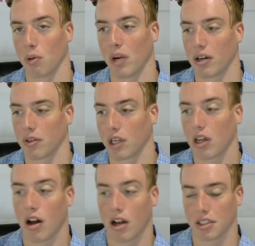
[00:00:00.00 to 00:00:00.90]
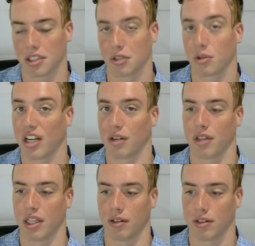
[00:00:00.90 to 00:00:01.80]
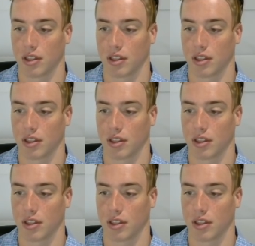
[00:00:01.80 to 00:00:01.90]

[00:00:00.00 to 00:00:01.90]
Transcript: where the cost is greater than